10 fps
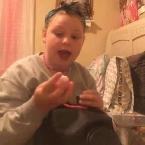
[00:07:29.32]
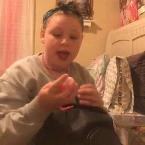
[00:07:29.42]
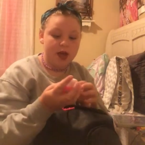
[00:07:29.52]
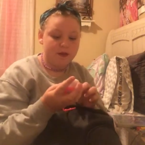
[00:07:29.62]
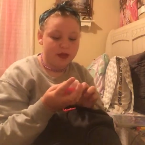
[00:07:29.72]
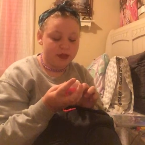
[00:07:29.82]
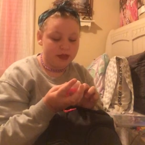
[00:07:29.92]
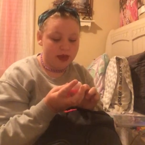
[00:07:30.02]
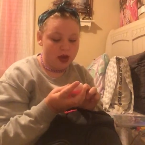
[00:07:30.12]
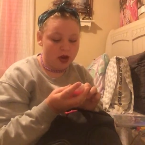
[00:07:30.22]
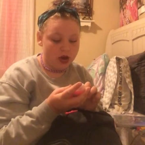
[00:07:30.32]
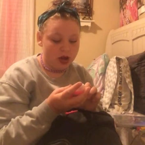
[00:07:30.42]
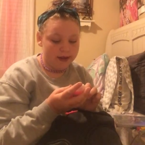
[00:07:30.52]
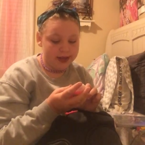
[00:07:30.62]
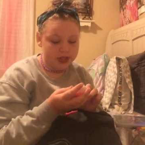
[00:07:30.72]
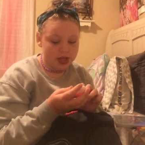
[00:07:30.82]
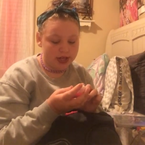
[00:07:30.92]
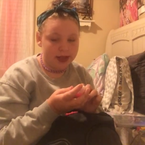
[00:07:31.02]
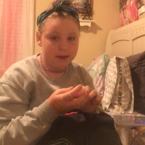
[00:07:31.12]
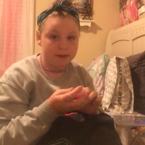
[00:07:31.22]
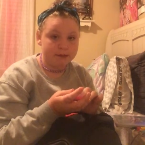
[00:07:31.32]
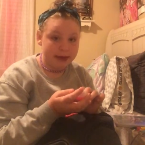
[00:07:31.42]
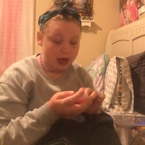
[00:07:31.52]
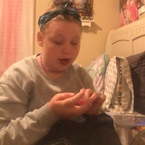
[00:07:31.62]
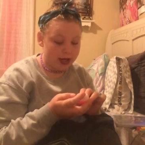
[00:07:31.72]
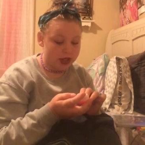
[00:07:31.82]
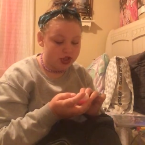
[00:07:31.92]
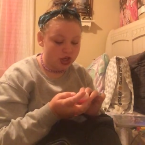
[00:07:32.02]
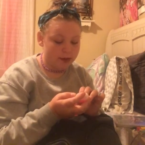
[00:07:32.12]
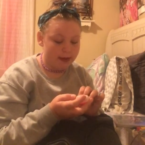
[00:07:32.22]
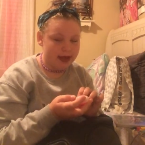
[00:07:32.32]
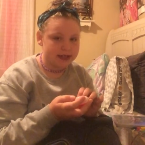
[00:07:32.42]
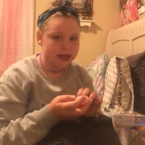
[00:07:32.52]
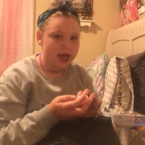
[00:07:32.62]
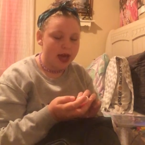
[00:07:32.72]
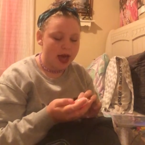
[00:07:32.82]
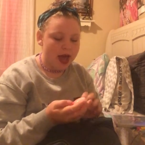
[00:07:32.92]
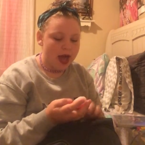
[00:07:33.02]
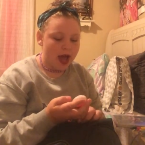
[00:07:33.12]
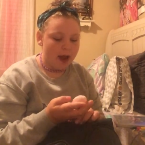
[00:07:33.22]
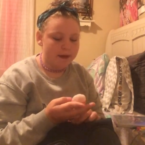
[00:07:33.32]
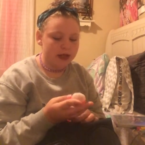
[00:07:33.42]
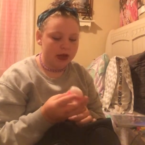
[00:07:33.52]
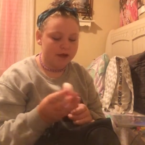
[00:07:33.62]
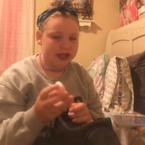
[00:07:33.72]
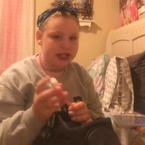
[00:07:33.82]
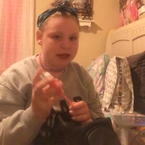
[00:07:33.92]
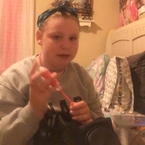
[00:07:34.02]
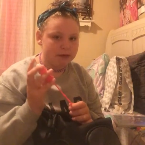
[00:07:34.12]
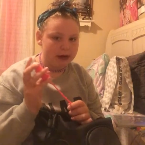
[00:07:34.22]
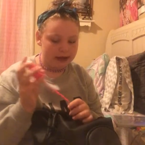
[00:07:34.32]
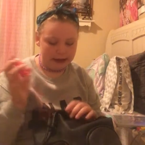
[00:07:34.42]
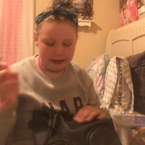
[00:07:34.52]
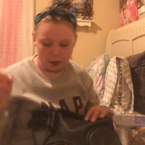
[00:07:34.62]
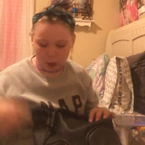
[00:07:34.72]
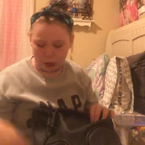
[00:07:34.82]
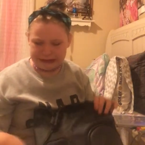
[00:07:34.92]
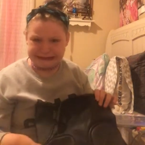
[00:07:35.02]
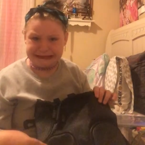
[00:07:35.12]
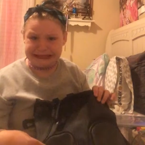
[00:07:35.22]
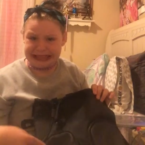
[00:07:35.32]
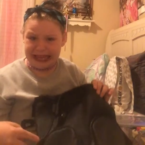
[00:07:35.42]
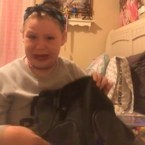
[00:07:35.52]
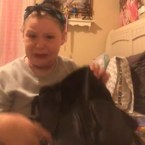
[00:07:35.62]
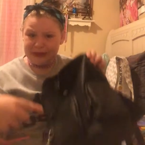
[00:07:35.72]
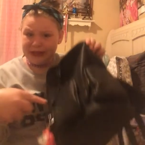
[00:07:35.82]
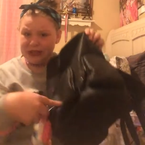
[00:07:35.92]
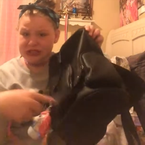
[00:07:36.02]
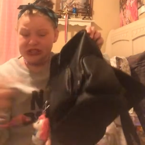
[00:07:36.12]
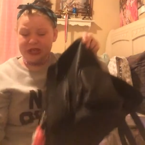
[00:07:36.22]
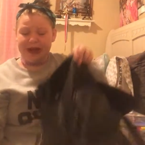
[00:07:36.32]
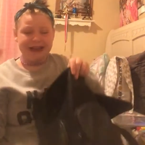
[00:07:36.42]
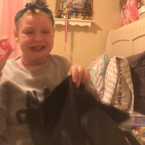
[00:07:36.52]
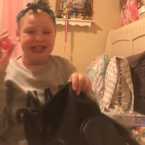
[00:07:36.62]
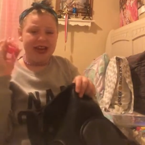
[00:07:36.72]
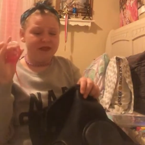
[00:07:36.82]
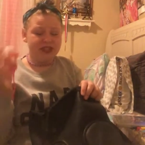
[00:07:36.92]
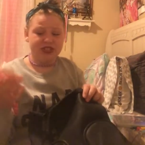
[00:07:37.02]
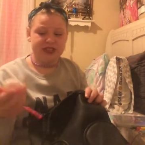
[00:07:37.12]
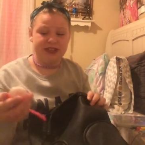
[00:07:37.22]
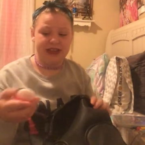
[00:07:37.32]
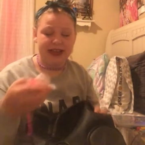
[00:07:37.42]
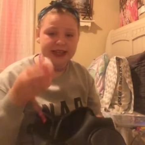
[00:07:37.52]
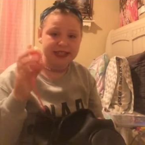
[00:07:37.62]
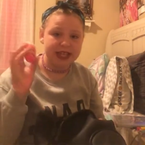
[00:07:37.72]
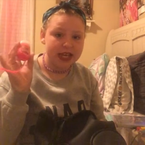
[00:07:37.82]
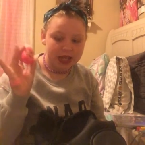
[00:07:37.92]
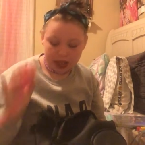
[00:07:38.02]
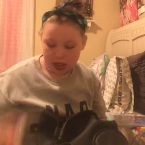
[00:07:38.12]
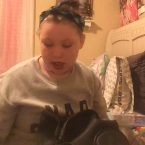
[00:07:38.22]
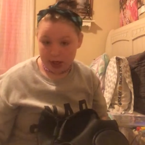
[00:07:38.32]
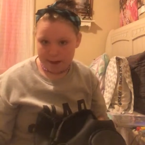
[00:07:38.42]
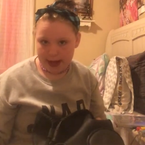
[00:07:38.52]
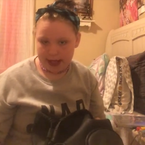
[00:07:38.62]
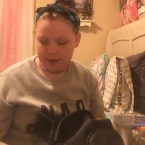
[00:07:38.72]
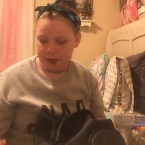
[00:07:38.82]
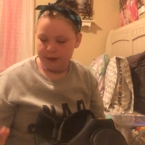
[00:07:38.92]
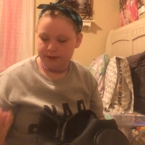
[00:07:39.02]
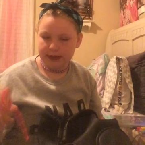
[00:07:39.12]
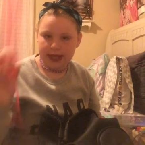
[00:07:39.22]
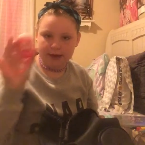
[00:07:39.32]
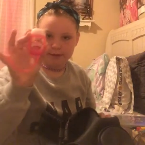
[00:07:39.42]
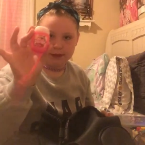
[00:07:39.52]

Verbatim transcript: have the Holly Jolly Berry Germ-X. I'm in love with it, but like it wouldn't stay on here, so I just have it just in case. I need a backup one, but yeah,